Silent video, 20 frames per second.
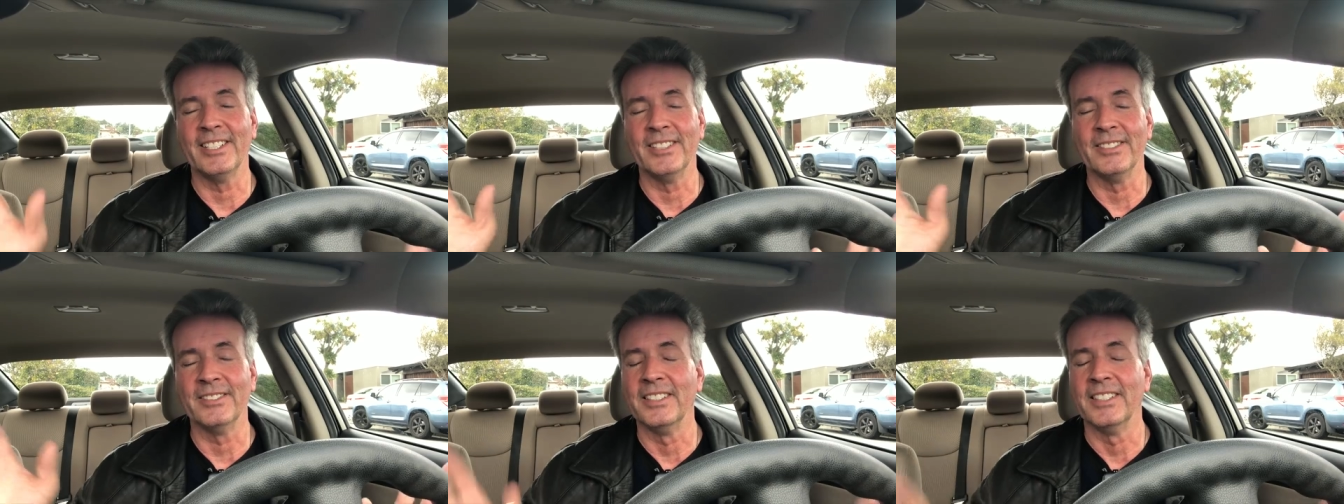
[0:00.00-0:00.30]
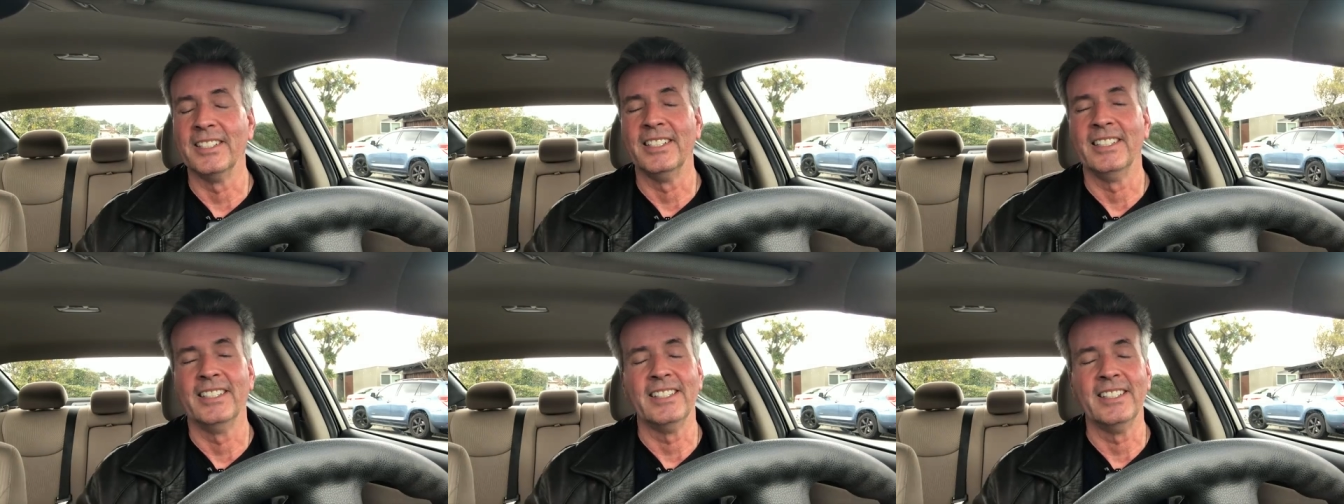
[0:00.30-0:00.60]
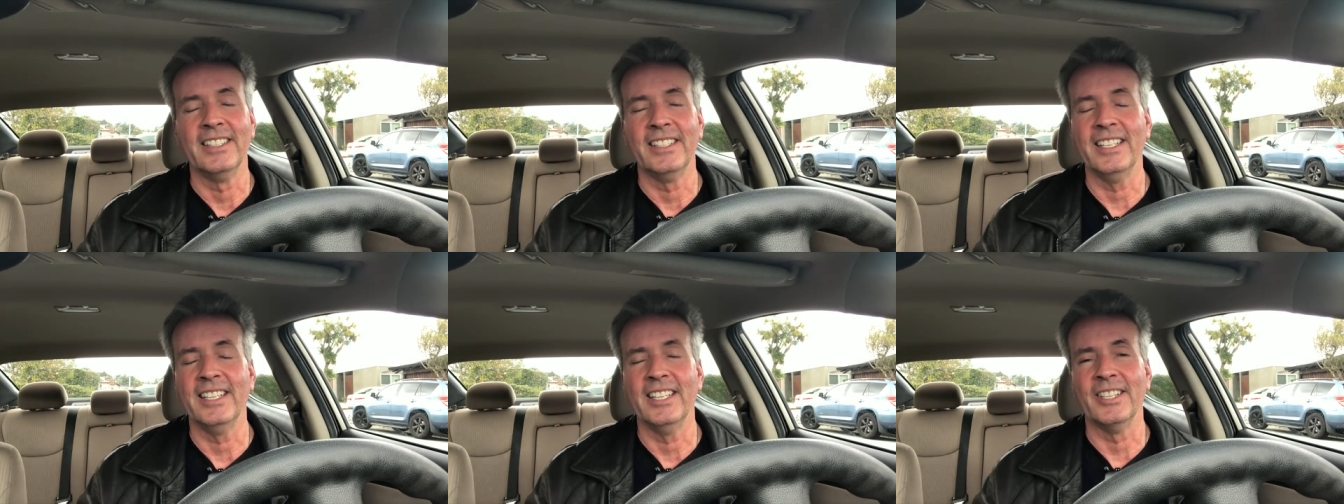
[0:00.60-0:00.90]
And
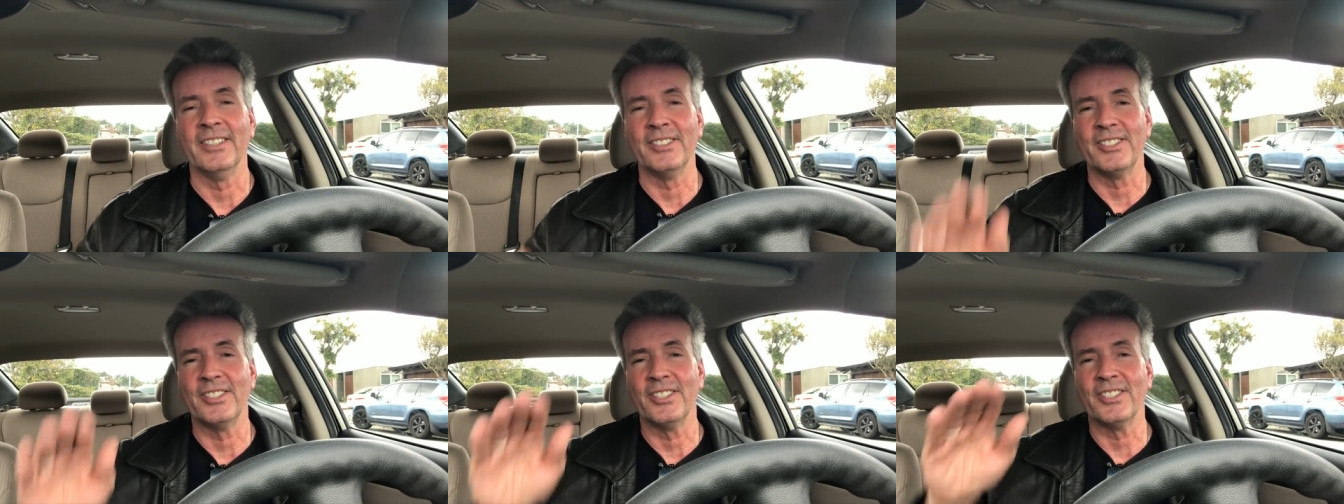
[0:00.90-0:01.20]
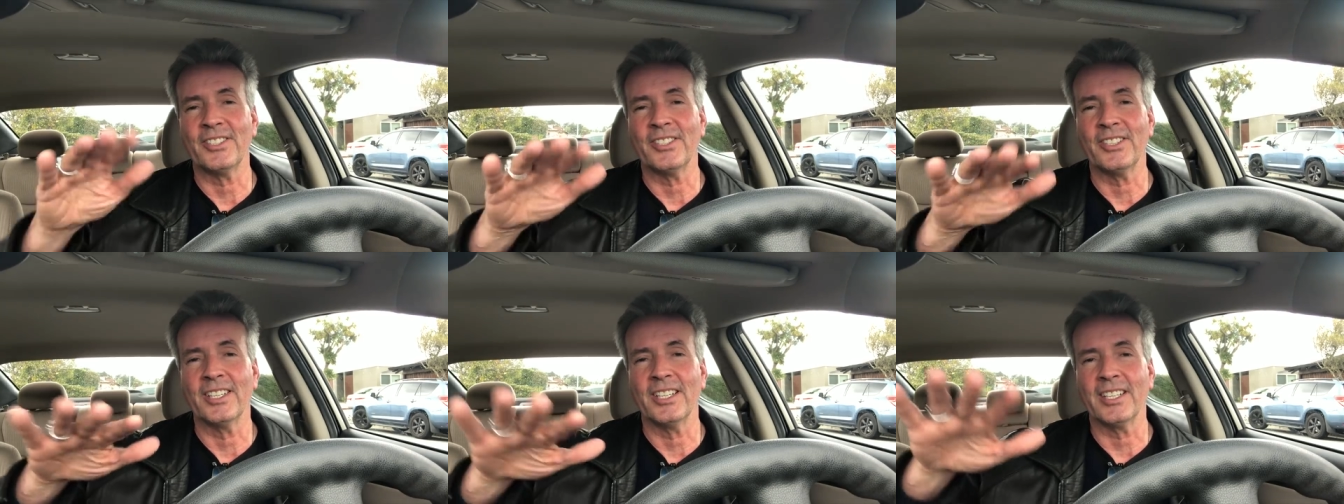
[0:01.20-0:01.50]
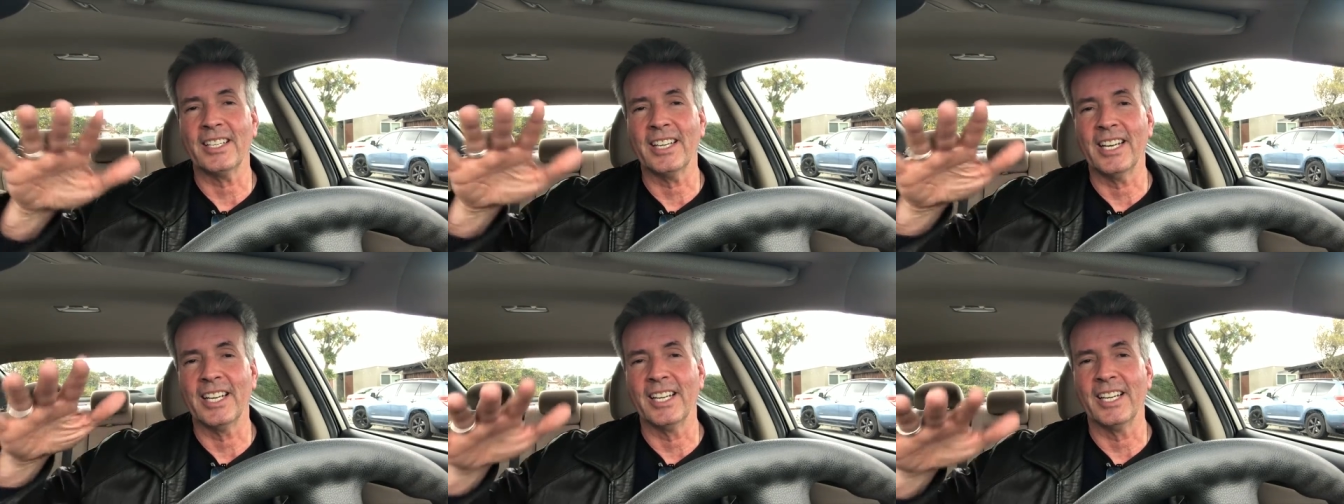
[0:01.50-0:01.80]
you know, it's just
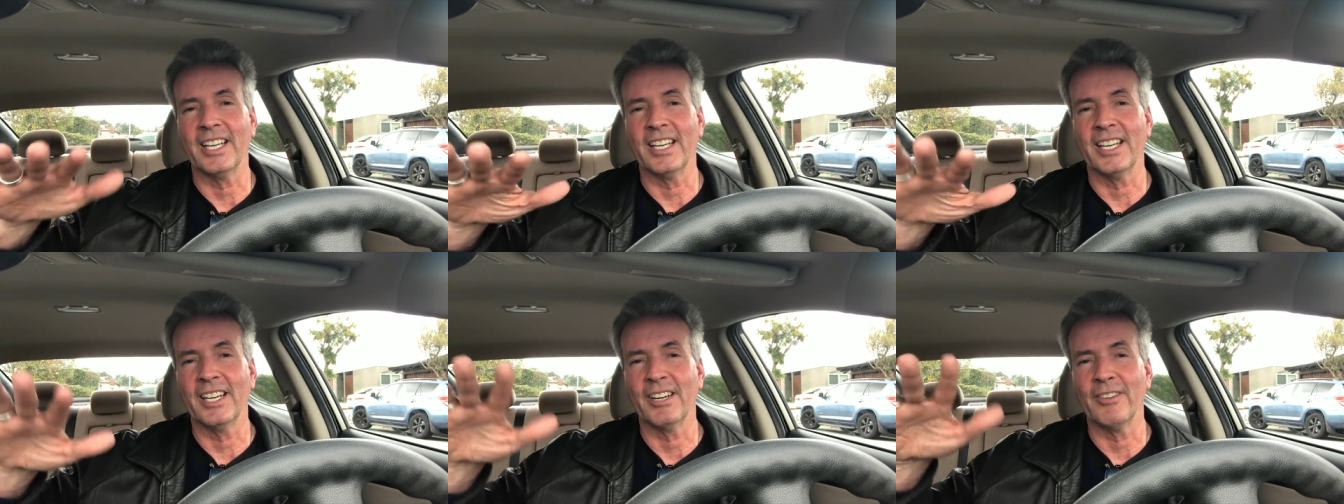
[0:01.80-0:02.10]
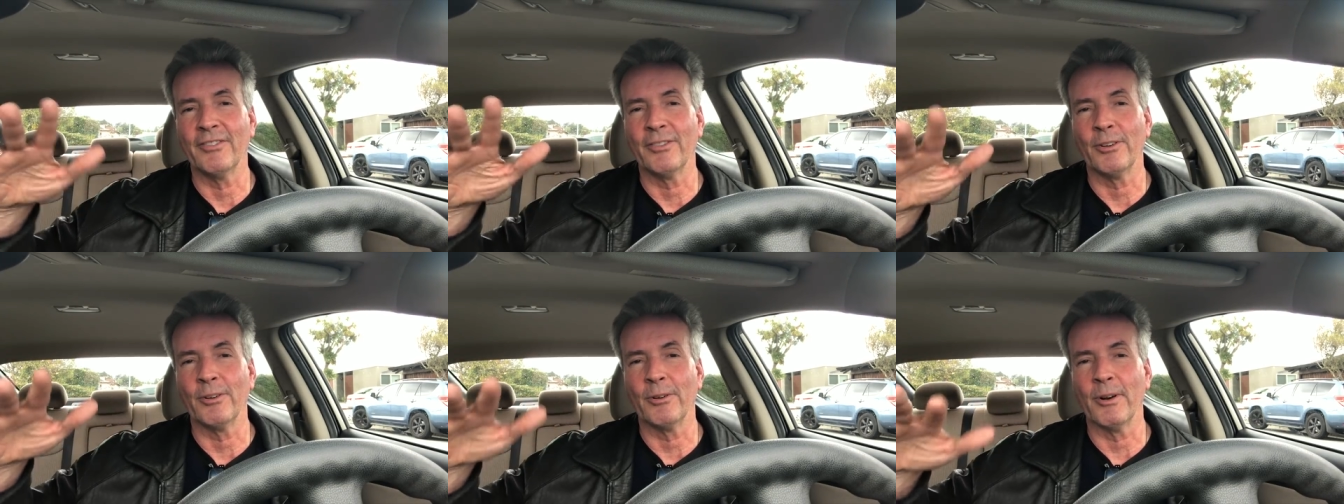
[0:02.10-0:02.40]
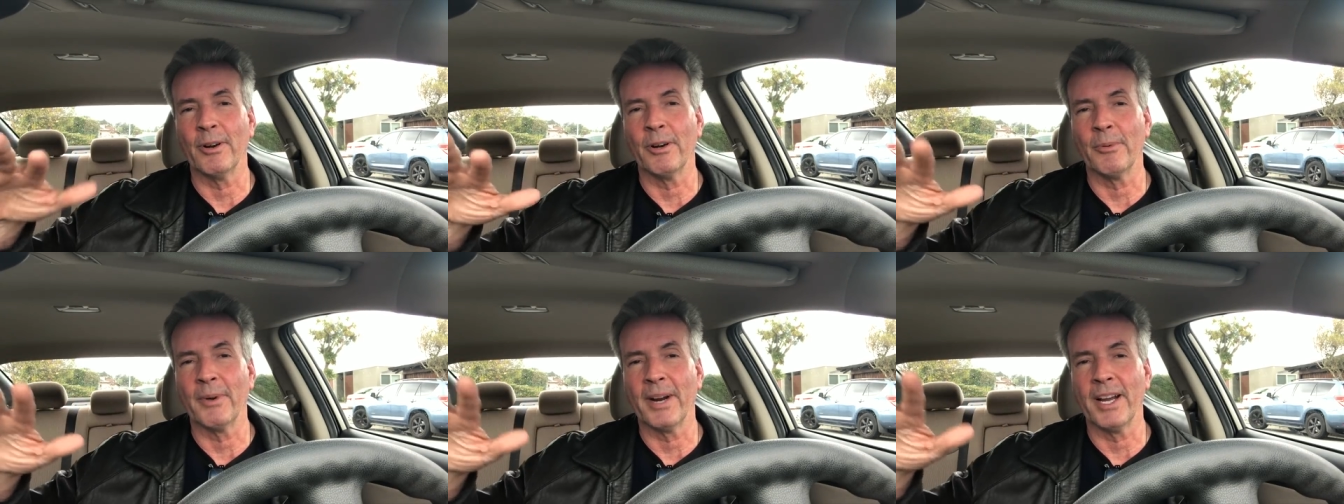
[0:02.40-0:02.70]
gonna kind of hover
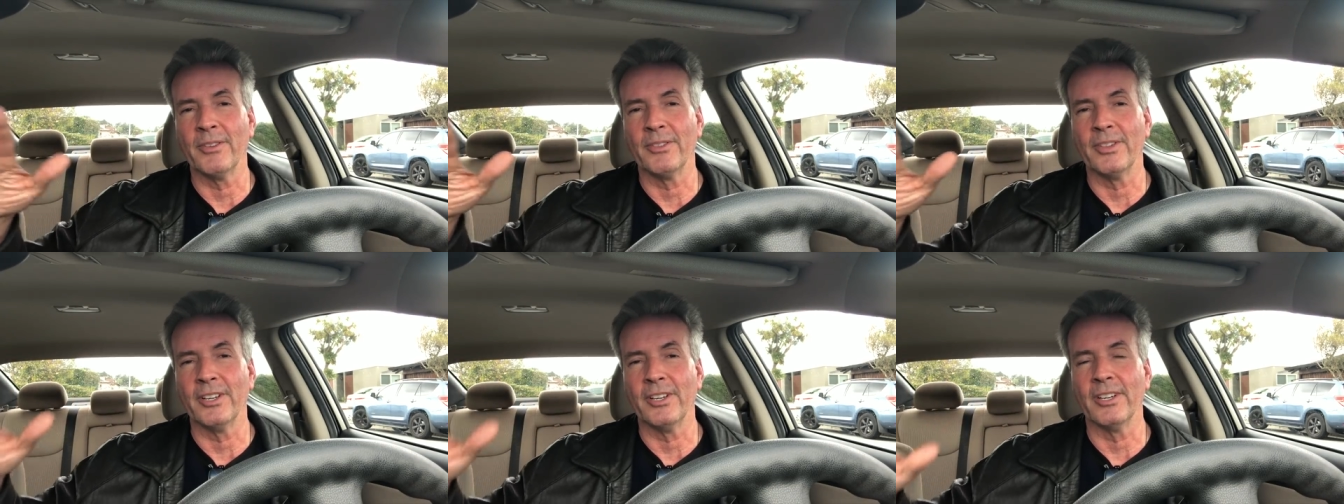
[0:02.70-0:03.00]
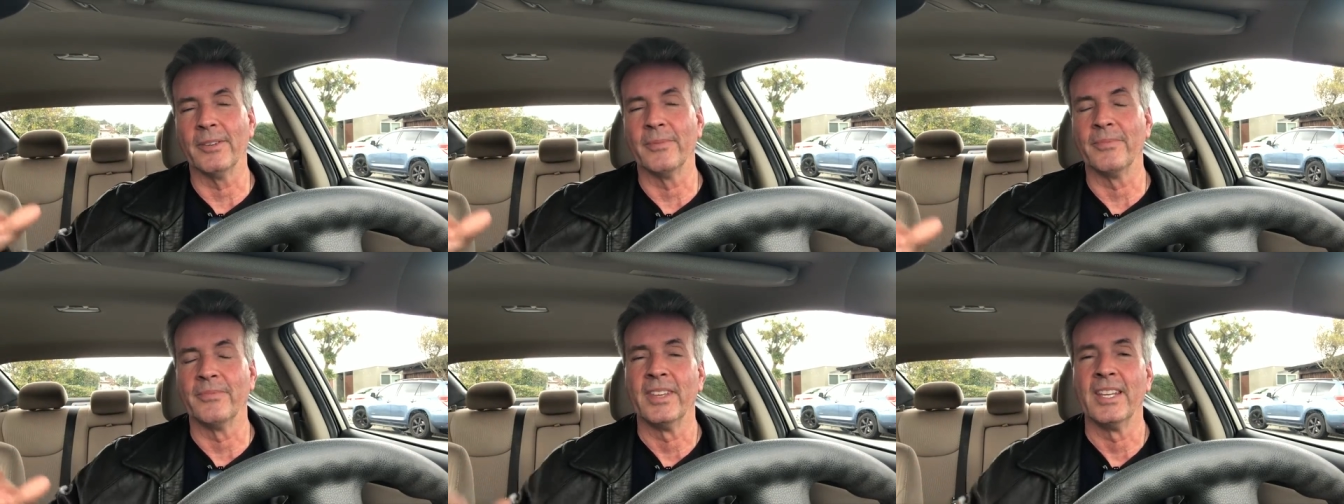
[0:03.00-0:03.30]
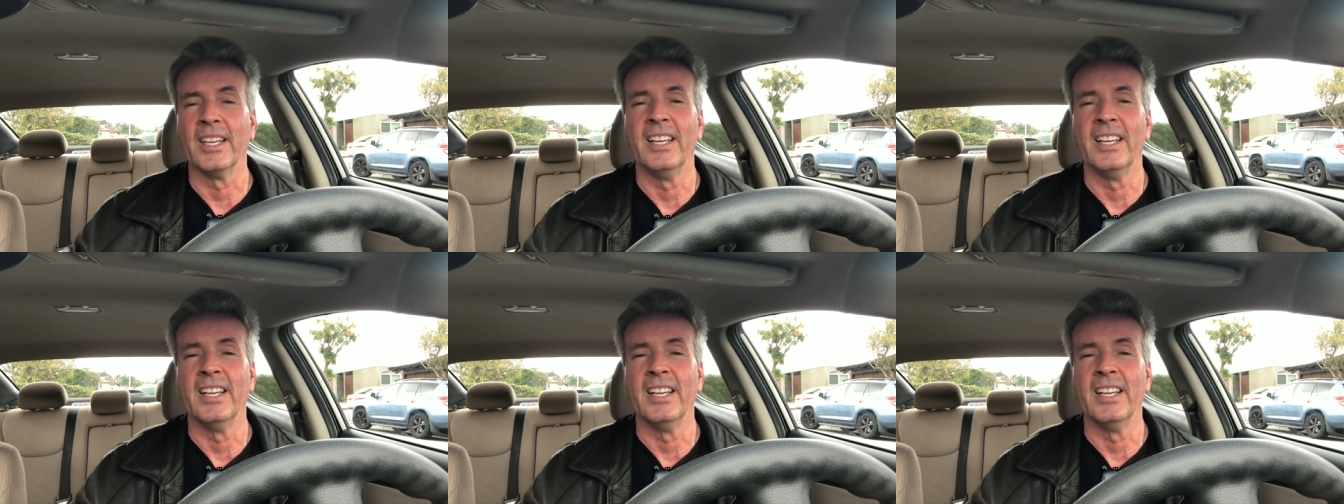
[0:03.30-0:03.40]
around there.